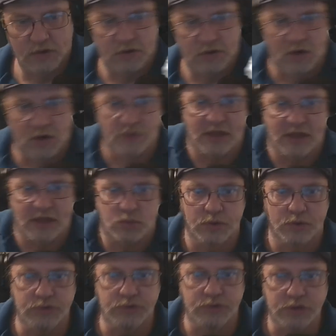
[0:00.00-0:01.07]
all that
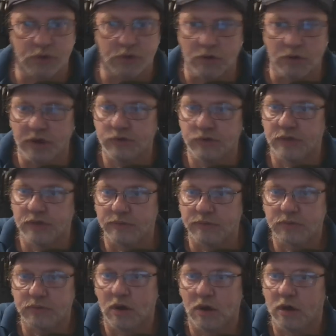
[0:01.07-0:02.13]
twisty turny stuff's
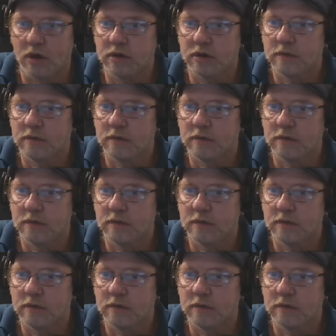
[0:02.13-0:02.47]
gone,